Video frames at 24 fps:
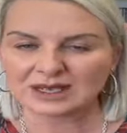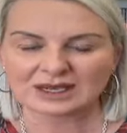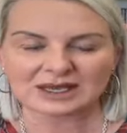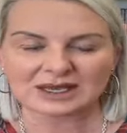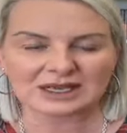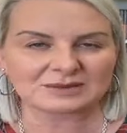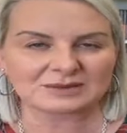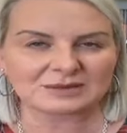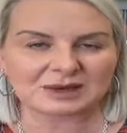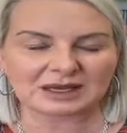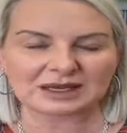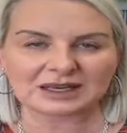
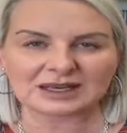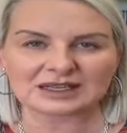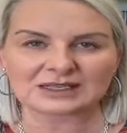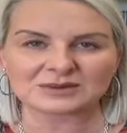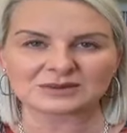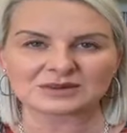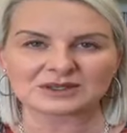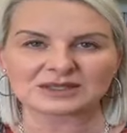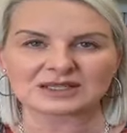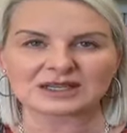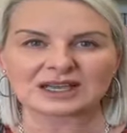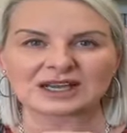As my cousin
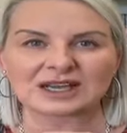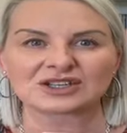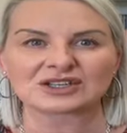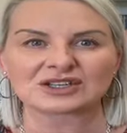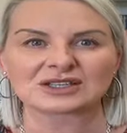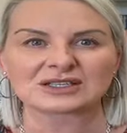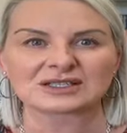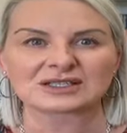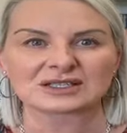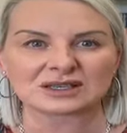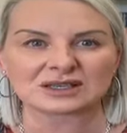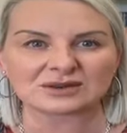would say, it
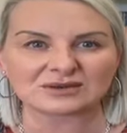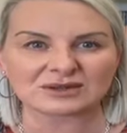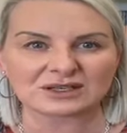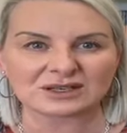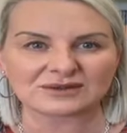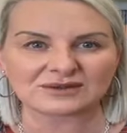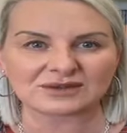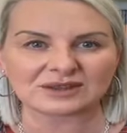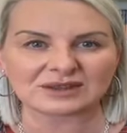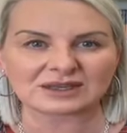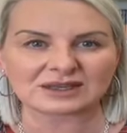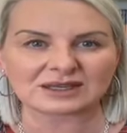just settles
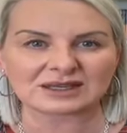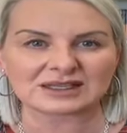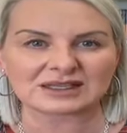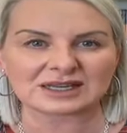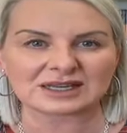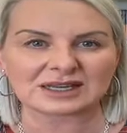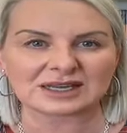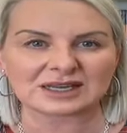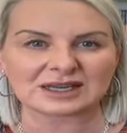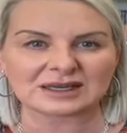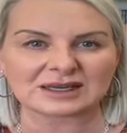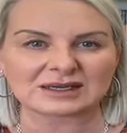everything
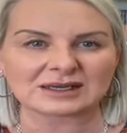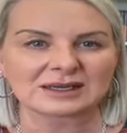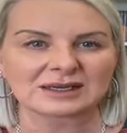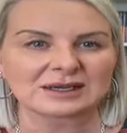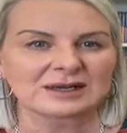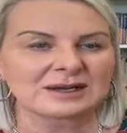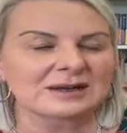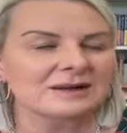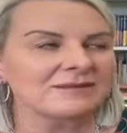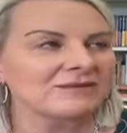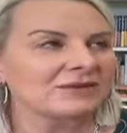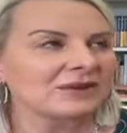down.
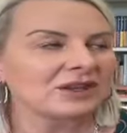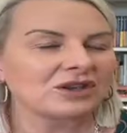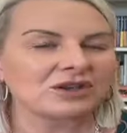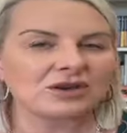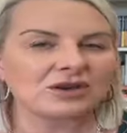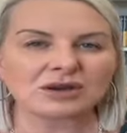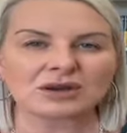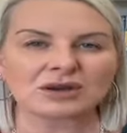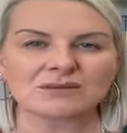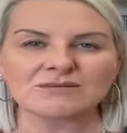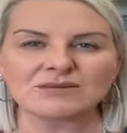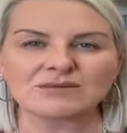
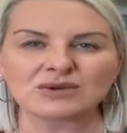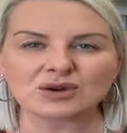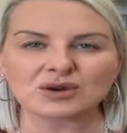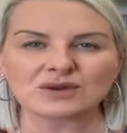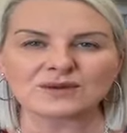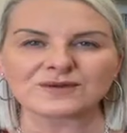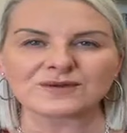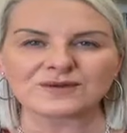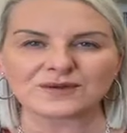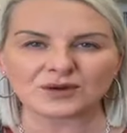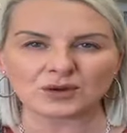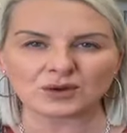You can move
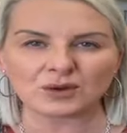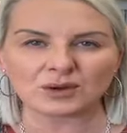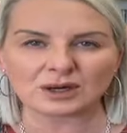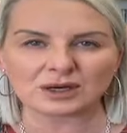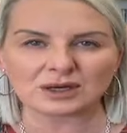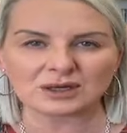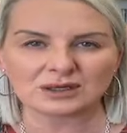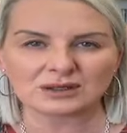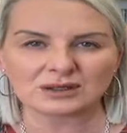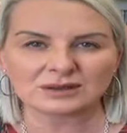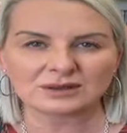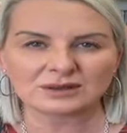
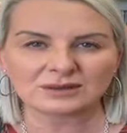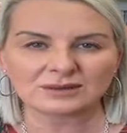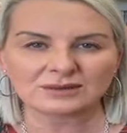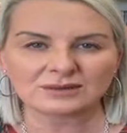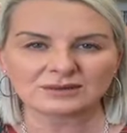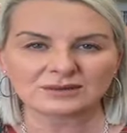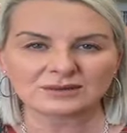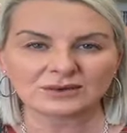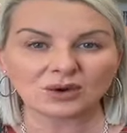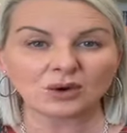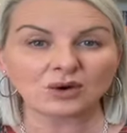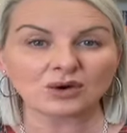forward
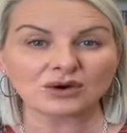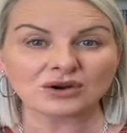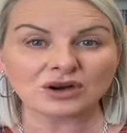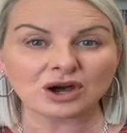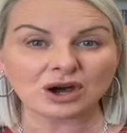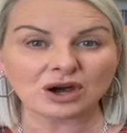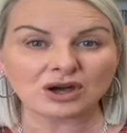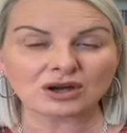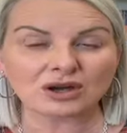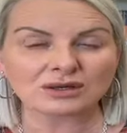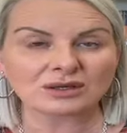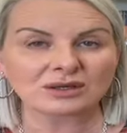or
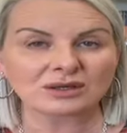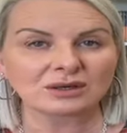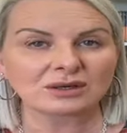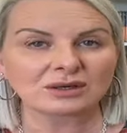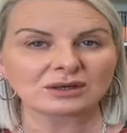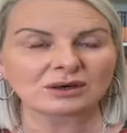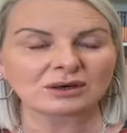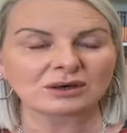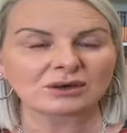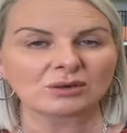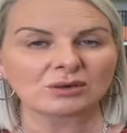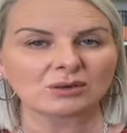not
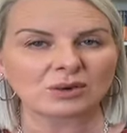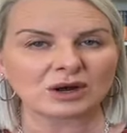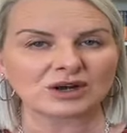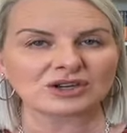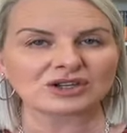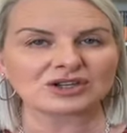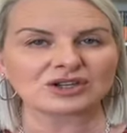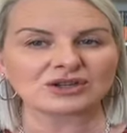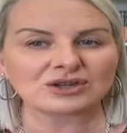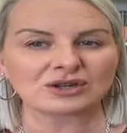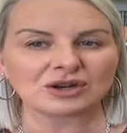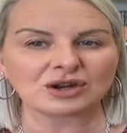
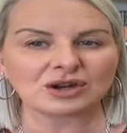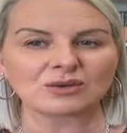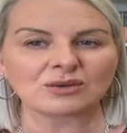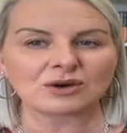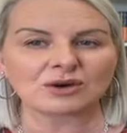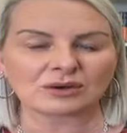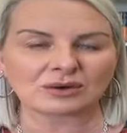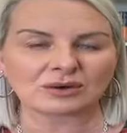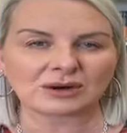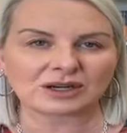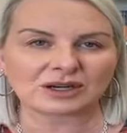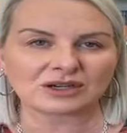once you know
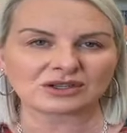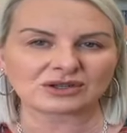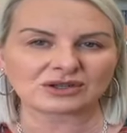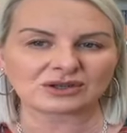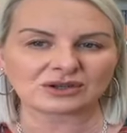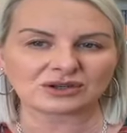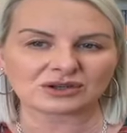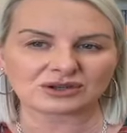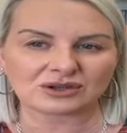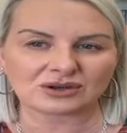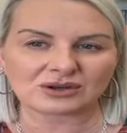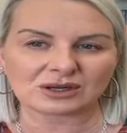what
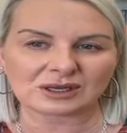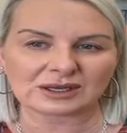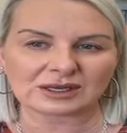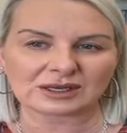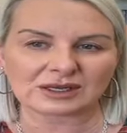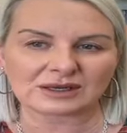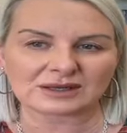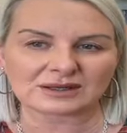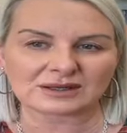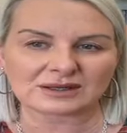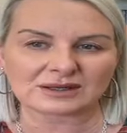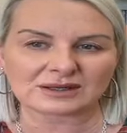gratitude truly
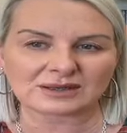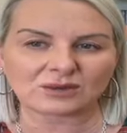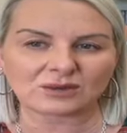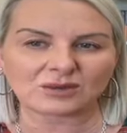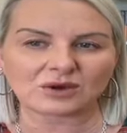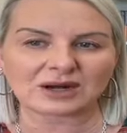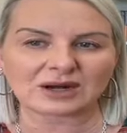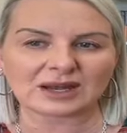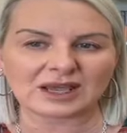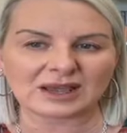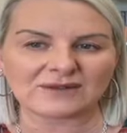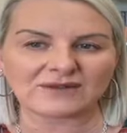is.
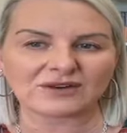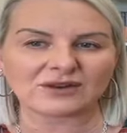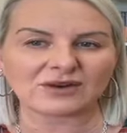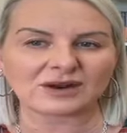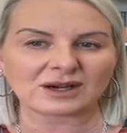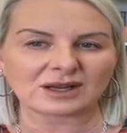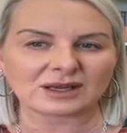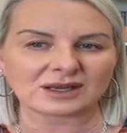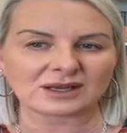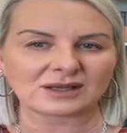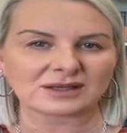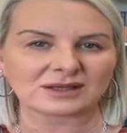Whatever
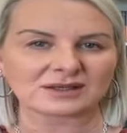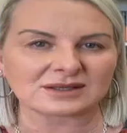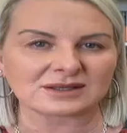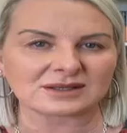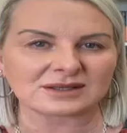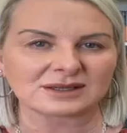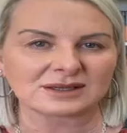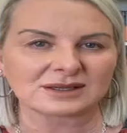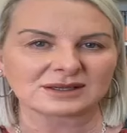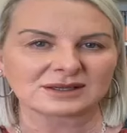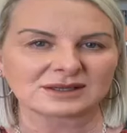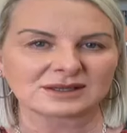it is,
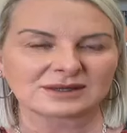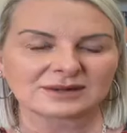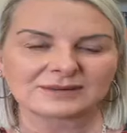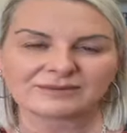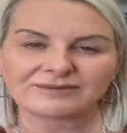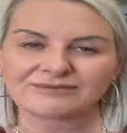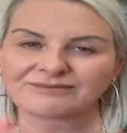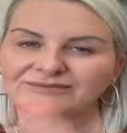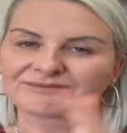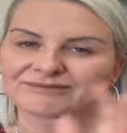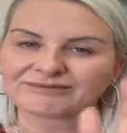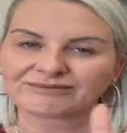
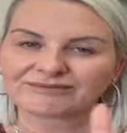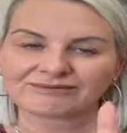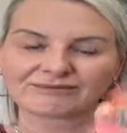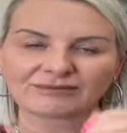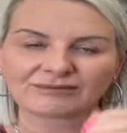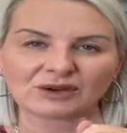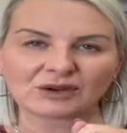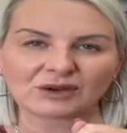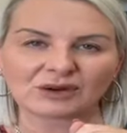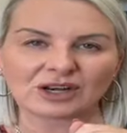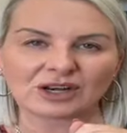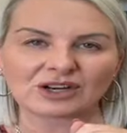
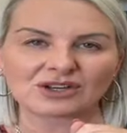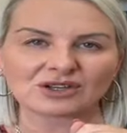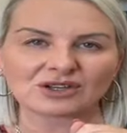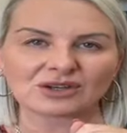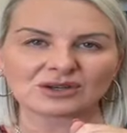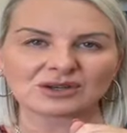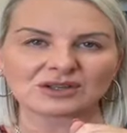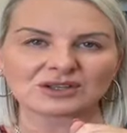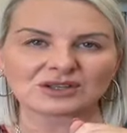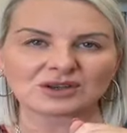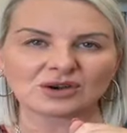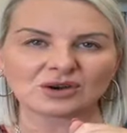
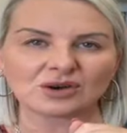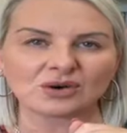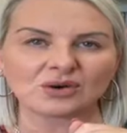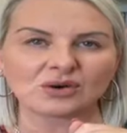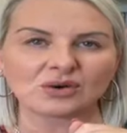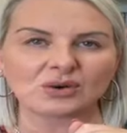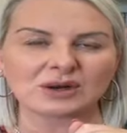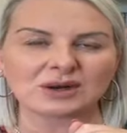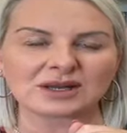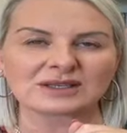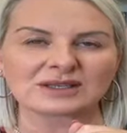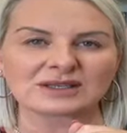gratitude is
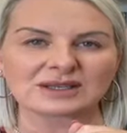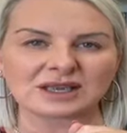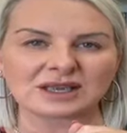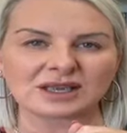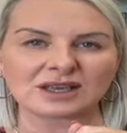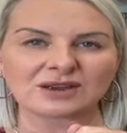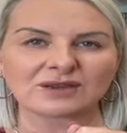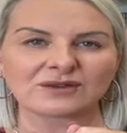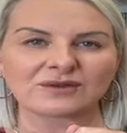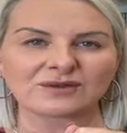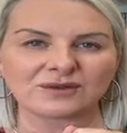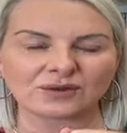always
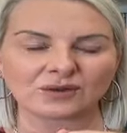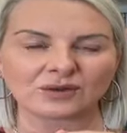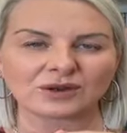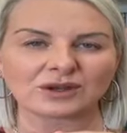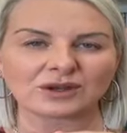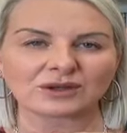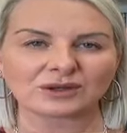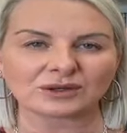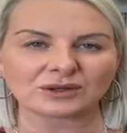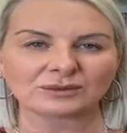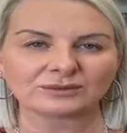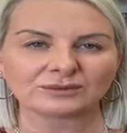there for
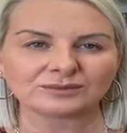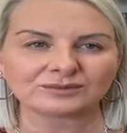you.